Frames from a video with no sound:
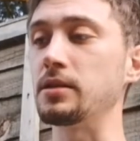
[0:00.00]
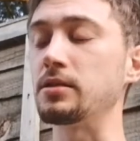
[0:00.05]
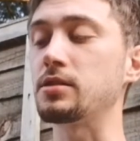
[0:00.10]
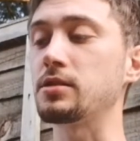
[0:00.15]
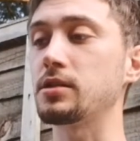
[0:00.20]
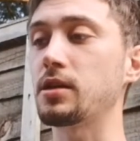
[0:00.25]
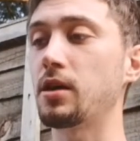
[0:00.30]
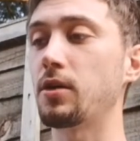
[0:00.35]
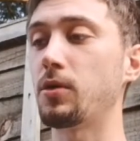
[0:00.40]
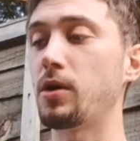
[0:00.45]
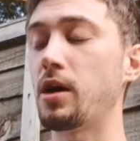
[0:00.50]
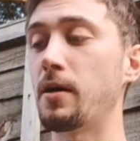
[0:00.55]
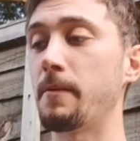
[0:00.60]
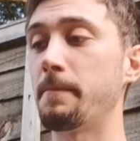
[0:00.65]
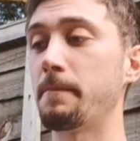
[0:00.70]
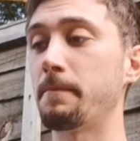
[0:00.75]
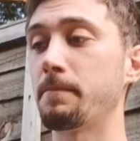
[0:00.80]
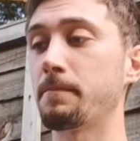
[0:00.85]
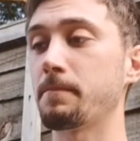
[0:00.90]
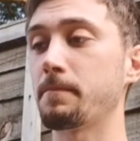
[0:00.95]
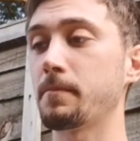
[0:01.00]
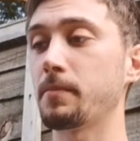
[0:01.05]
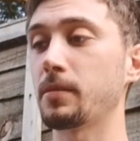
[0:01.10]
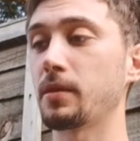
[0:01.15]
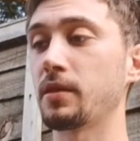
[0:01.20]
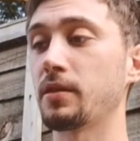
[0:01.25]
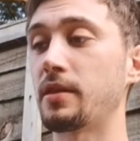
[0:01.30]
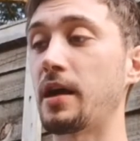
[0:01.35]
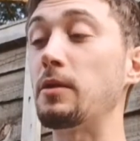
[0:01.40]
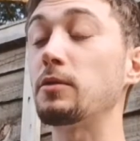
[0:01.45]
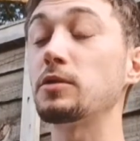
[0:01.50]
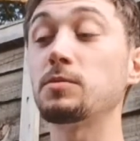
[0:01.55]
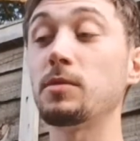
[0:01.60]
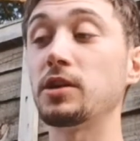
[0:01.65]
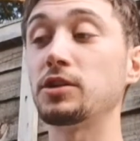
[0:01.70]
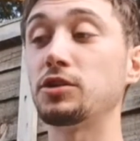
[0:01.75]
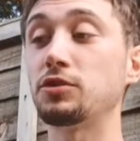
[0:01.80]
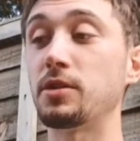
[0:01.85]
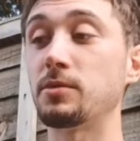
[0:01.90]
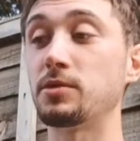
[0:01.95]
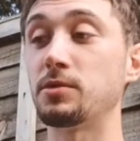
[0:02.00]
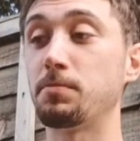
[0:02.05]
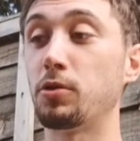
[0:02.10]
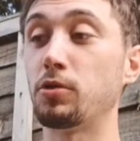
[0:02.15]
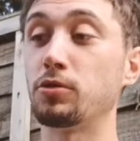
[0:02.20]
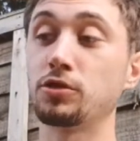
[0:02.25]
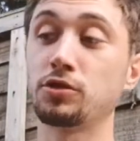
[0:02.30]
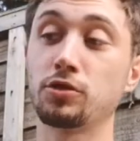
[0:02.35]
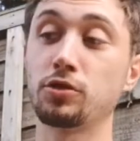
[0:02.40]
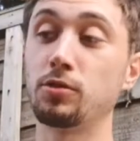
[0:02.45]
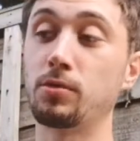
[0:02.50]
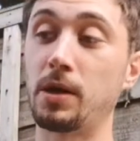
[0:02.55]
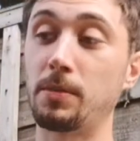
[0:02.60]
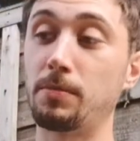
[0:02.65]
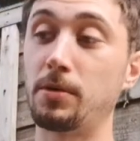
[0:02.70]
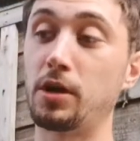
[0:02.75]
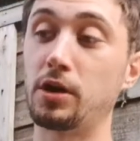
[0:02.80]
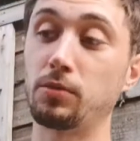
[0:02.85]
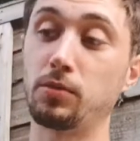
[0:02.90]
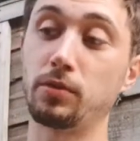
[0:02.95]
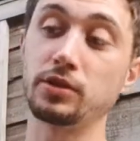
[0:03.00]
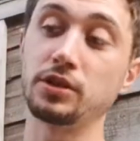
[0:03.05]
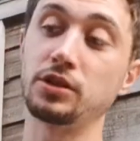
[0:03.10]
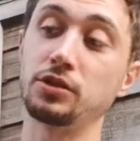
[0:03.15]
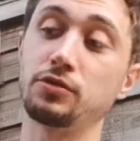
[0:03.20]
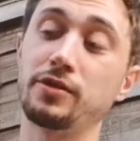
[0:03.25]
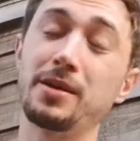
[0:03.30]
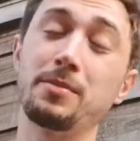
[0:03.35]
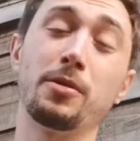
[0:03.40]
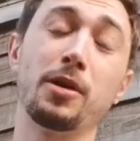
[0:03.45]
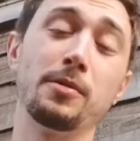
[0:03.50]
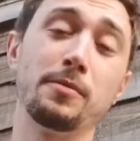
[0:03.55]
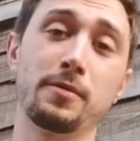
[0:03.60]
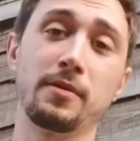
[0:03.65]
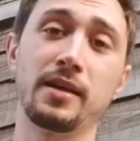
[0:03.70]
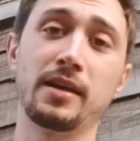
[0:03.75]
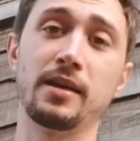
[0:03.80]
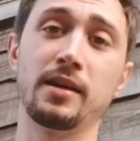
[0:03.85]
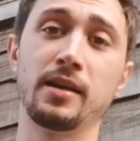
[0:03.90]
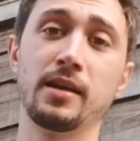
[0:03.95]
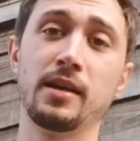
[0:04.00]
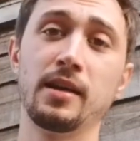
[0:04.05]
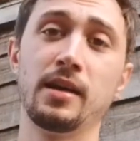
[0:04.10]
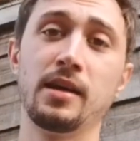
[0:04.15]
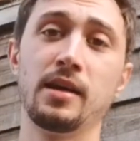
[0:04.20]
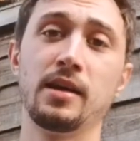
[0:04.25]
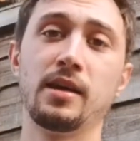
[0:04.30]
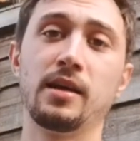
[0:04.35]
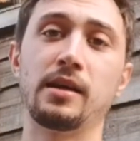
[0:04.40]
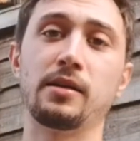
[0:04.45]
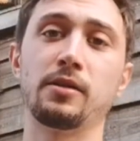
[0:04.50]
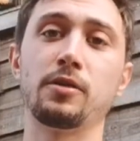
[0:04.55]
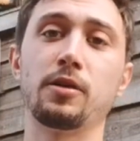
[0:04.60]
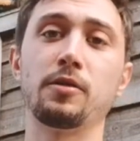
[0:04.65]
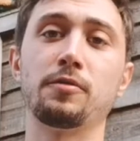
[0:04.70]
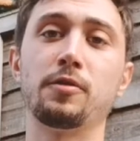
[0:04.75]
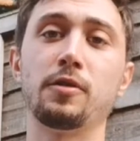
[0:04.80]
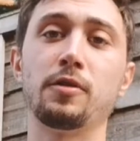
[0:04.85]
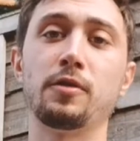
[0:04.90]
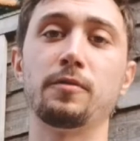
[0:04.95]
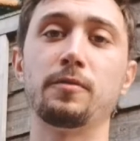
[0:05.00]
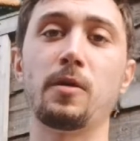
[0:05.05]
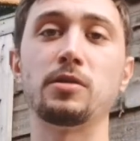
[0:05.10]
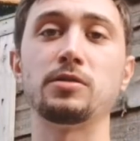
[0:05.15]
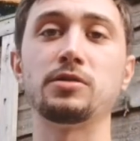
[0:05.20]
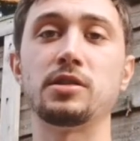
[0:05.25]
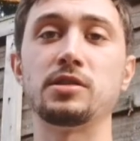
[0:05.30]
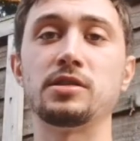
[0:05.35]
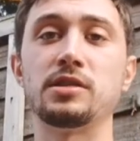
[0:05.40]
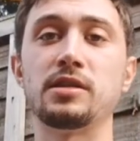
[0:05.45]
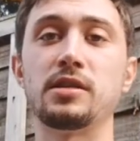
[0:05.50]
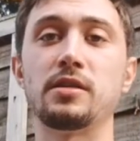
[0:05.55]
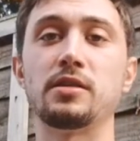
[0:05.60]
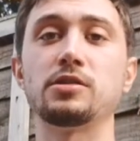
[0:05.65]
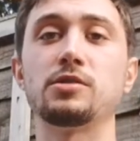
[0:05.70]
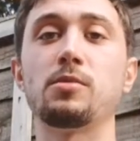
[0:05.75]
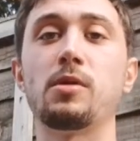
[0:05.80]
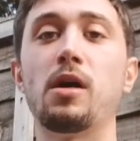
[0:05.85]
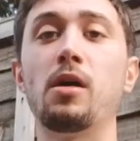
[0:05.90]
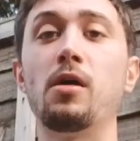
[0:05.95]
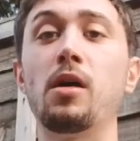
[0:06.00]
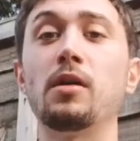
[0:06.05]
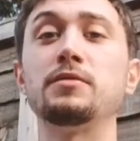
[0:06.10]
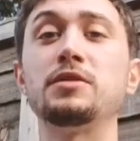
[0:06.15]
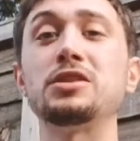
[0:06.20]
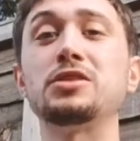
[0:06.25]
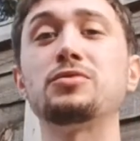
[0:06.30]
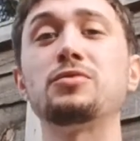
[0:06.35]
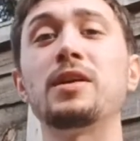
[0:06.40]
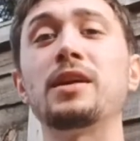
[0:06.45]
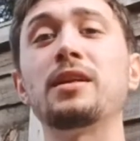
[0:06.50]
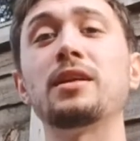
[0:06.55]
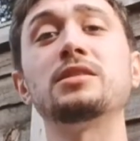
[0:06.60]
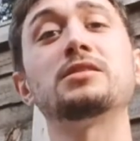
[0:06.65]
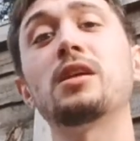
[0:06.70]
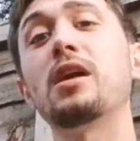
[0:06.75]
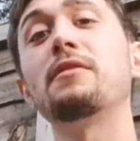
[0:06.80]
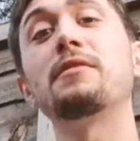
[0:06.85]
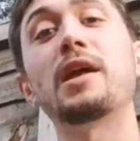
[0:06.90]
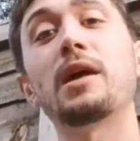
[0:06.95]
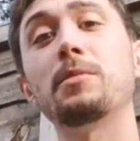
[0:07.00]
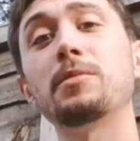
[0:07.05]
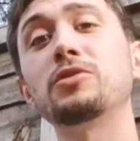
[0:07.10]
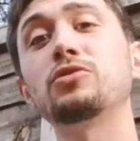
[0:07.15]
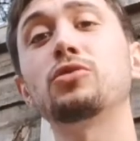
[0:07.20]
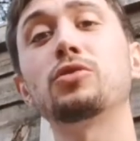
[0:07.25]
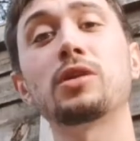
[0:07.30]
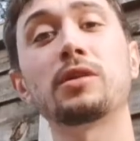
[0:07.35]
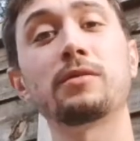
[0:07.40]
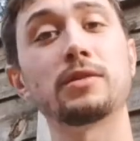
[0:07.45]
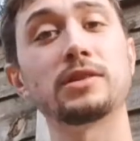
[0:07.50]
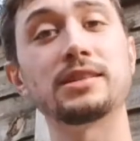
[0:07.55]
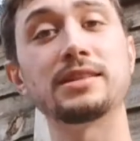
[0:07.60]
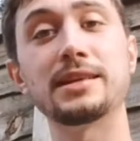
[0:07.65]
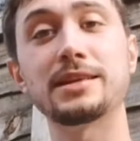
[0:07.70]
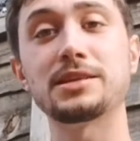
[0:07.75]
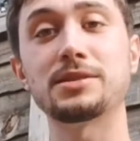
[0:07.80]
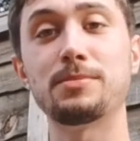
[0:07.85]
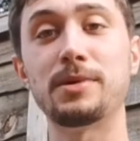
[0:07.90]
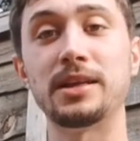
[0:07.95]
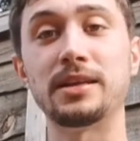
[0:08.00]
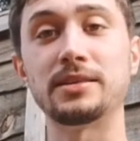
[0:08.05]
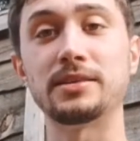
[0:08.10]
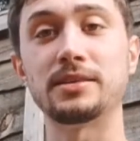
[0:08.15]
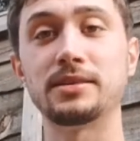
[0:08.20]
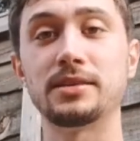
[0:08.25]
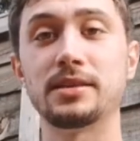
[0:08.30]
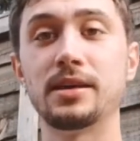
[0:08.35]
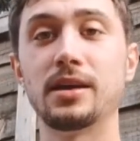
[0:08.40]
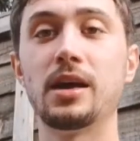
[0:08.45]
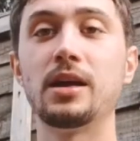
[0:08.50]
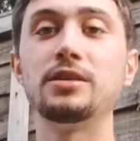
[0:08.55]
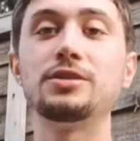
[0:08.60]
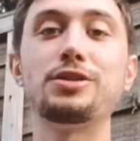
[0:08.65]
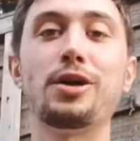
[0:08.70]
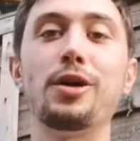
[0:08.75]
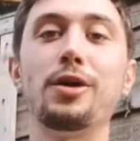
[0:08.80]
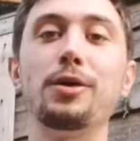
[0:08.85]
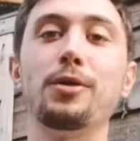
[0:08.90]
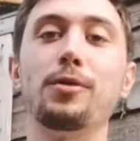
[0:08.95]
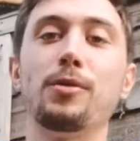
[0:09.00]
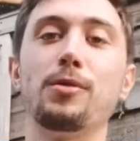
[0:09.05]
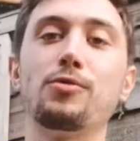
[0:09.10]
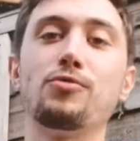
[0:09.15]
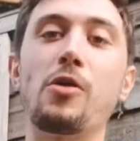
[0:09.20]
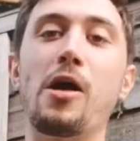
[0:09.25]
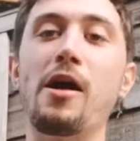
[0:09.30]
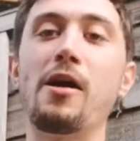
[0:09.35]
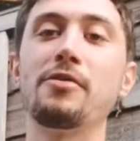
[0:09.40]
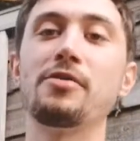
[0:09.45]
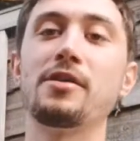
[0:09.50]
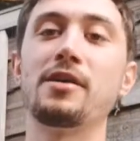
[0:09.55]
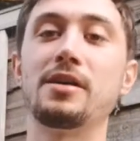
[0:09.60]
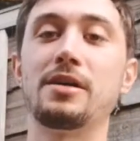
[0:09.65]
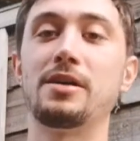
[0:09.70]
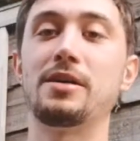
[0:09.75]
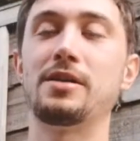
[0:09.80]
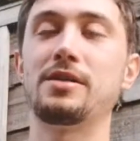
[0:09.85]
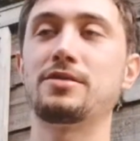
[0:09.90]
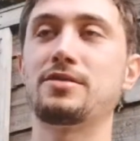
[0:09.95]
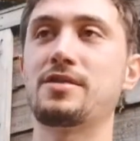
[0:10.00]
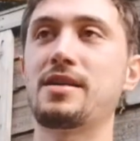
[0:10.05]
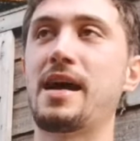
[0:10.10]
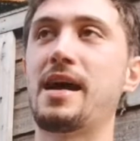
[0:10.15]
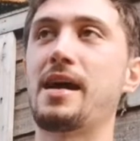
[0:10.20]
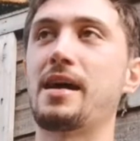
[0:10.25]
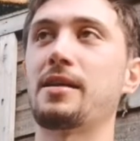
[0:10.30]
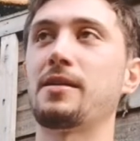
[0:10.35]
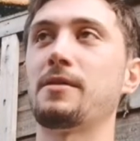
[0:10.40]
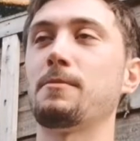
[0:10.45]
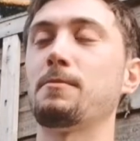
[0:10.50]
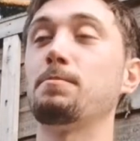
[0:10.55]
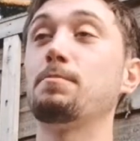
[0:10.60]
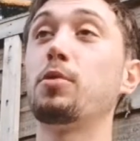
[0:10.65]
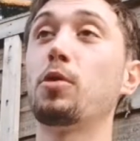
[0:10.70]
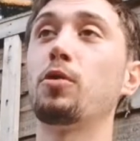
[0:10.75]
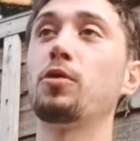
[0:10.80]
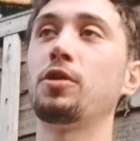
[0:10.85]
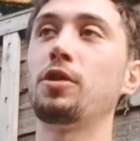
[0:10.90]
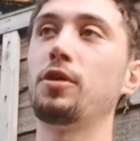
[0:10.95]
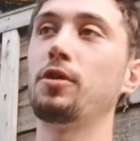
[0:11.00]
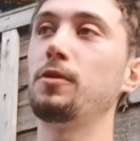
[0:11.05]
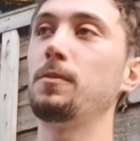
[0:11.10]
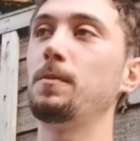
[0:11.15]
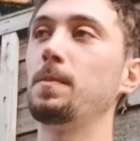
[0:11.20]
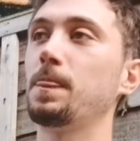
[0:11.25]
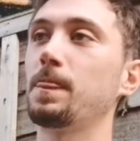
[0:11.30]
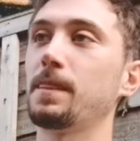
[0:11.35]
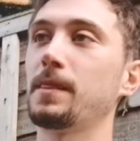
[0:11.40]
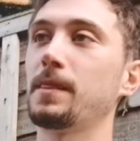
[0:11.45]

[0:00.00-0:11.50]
So um, that was my trip to Portugal, my bird watching trip. Hopefully got a few photos in there as well. I've just realised that I've now been talking for six minutes. So rather than bore you